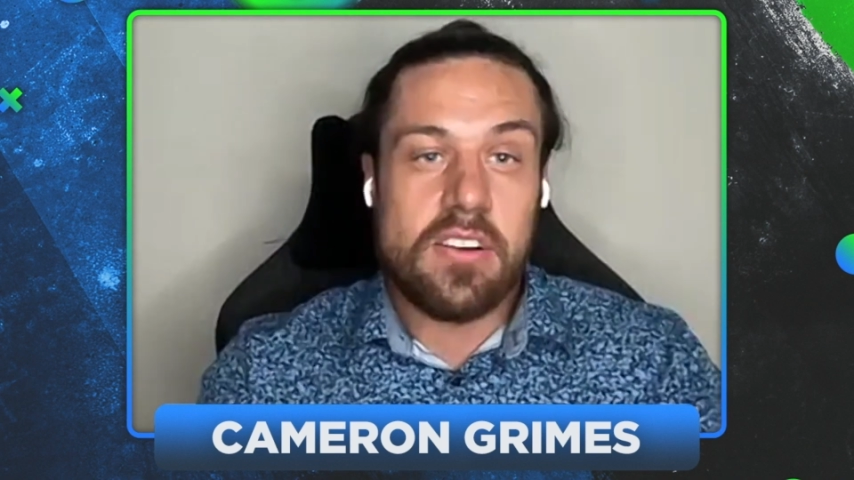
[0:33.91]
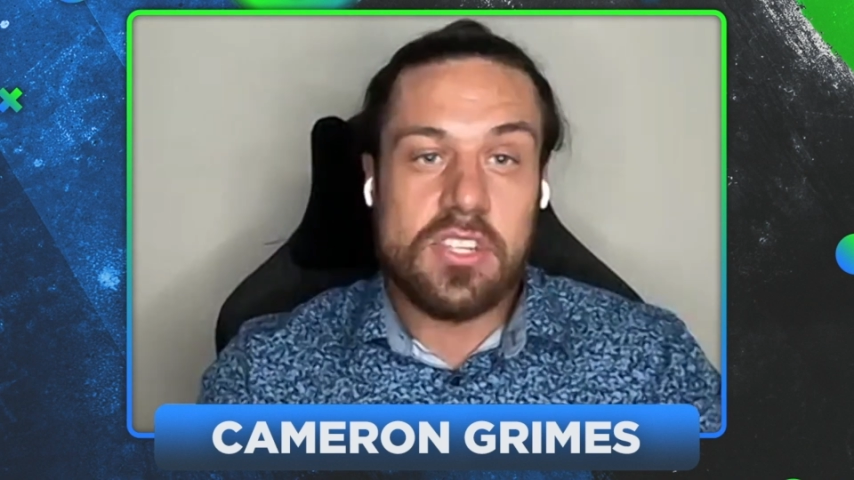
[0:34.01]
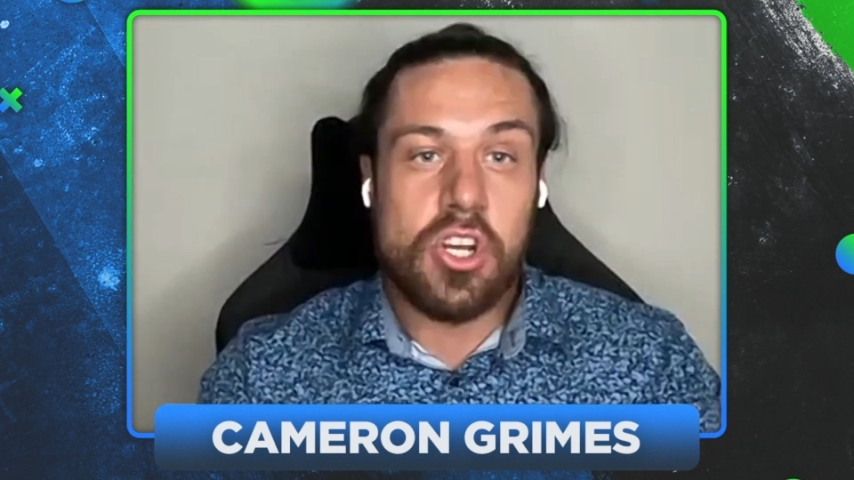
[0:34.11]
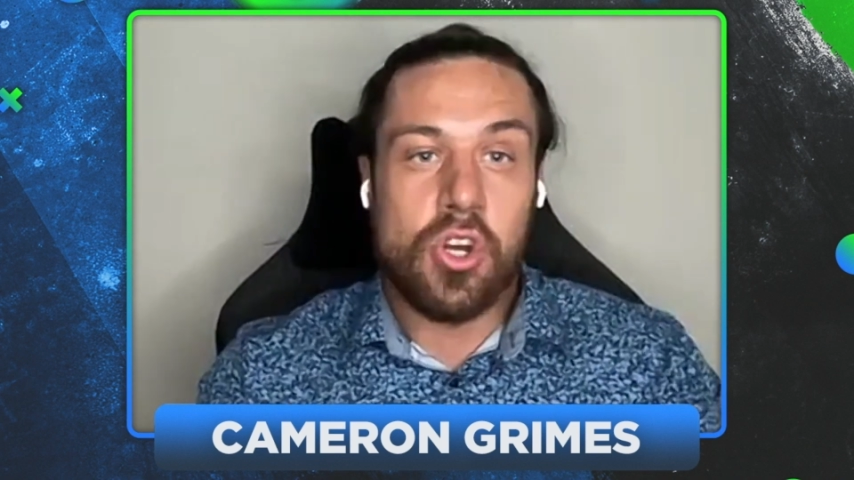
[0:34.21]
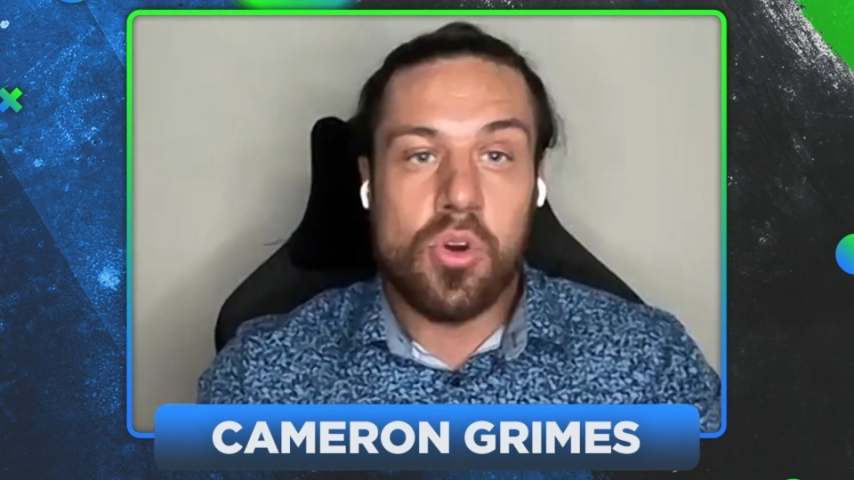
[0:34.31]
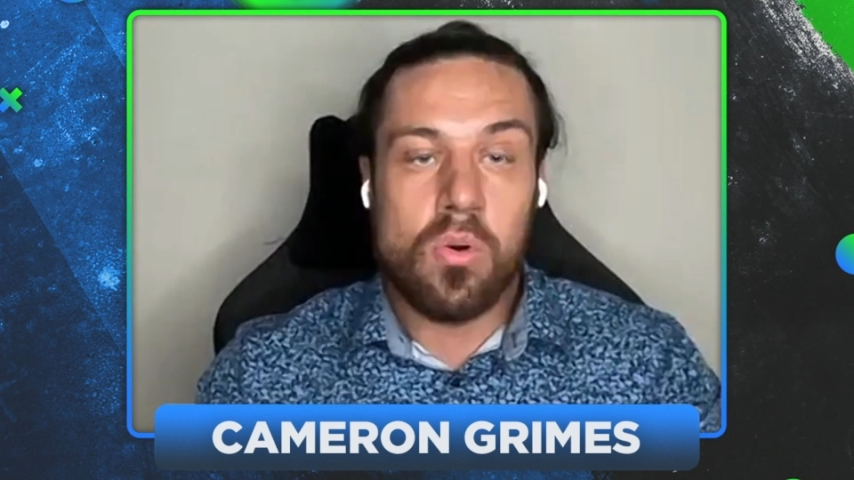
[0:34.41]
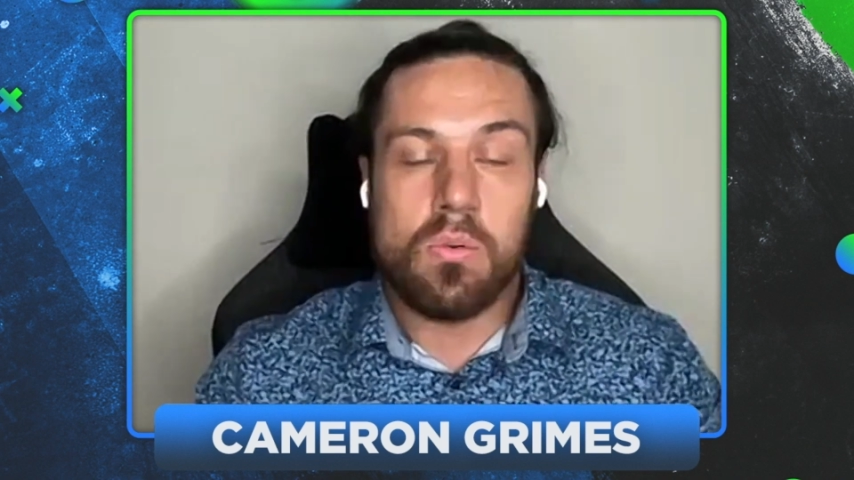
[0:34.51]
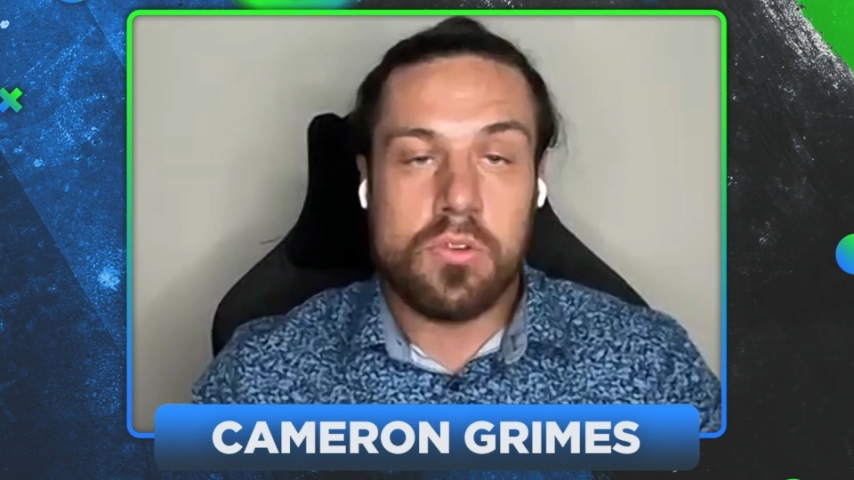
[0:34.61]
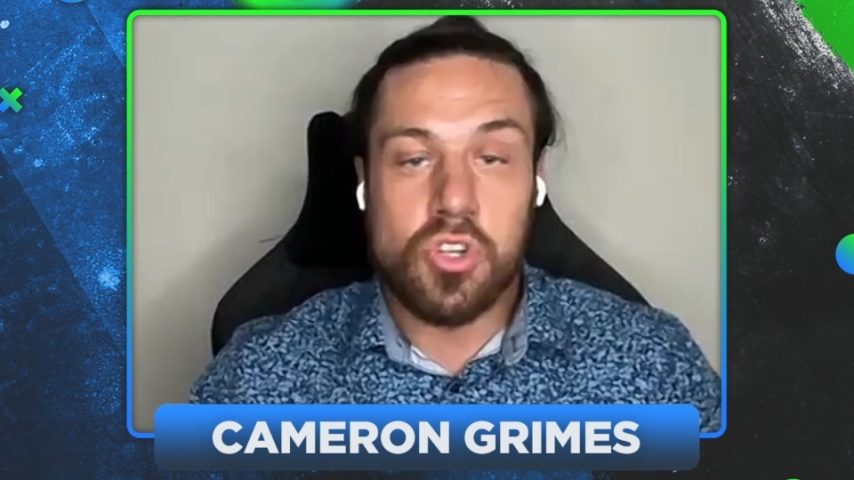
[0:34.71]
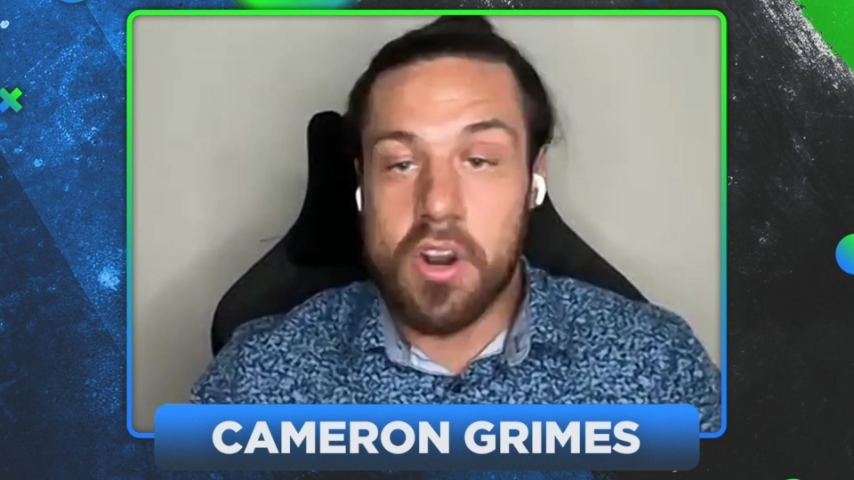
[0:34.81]
to who
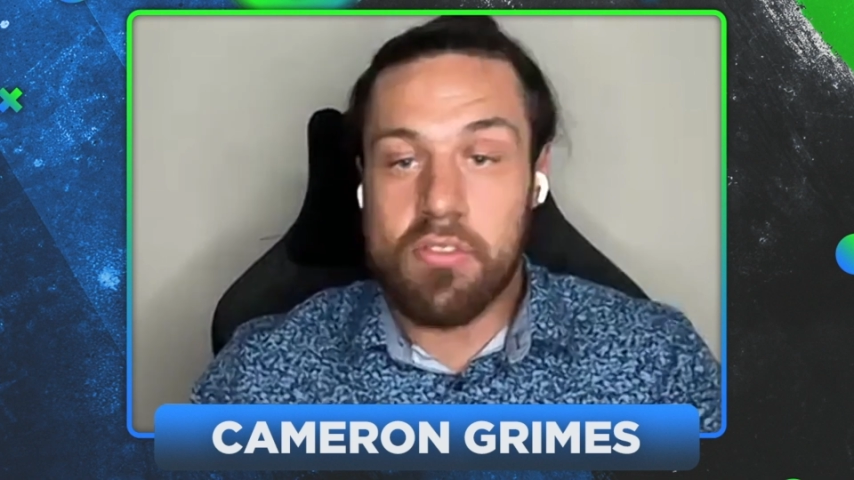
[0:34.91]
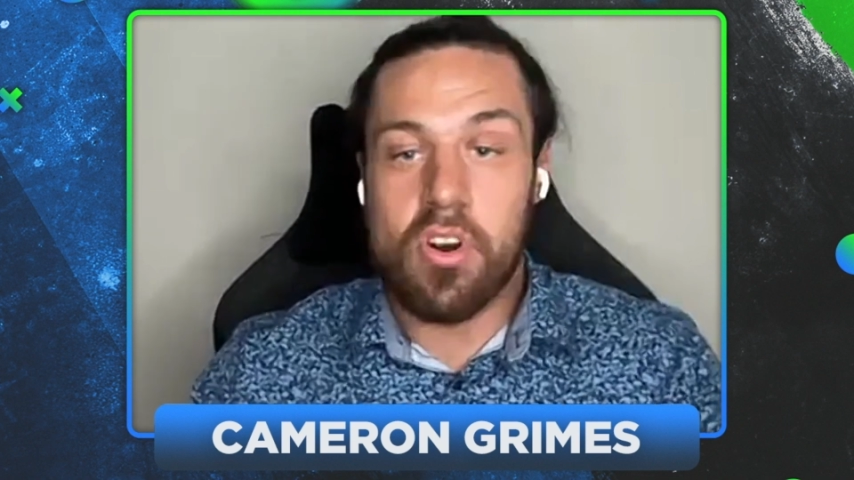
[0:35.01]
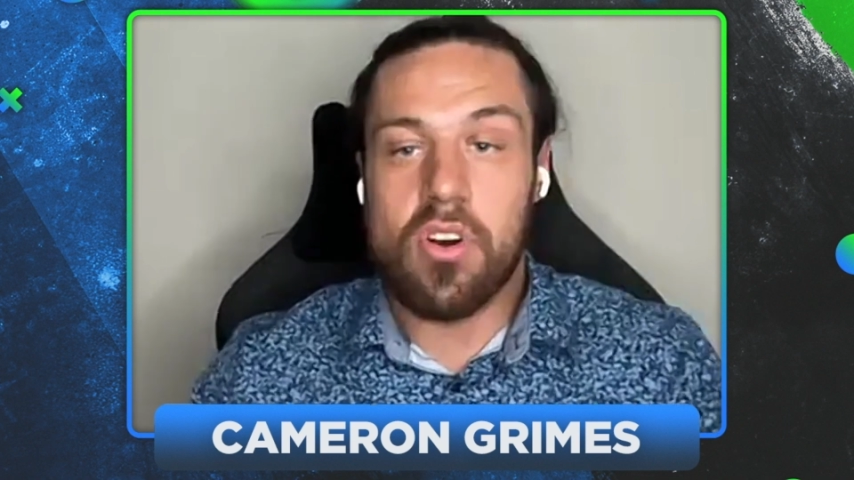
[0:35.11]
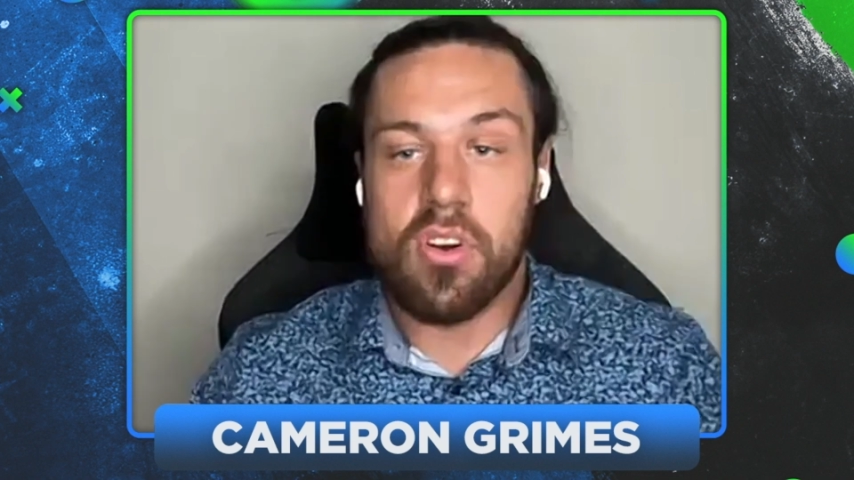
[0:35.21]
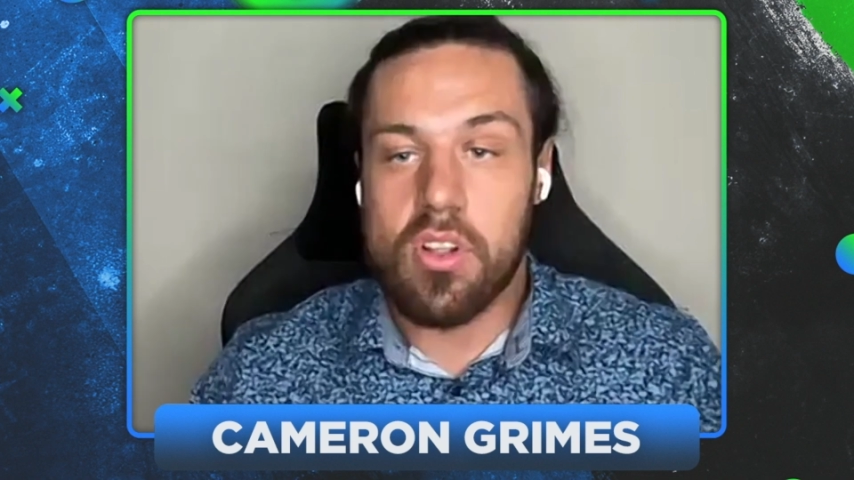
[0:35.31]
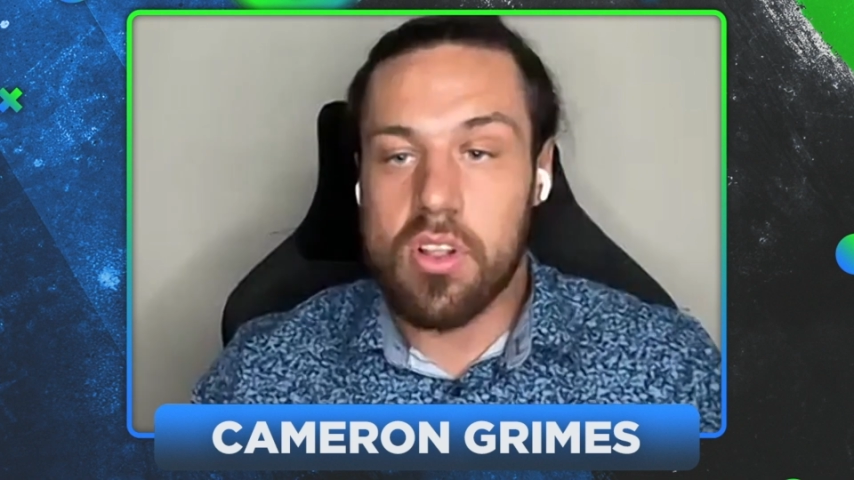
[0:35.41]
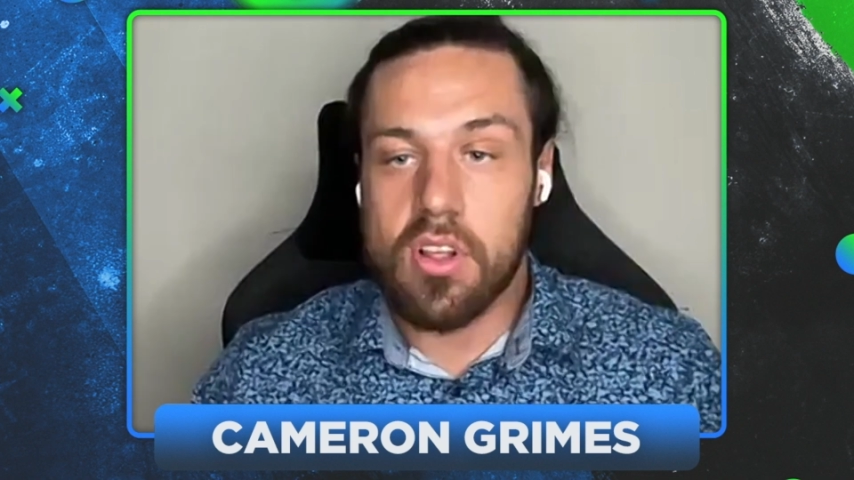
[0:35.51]
Trevor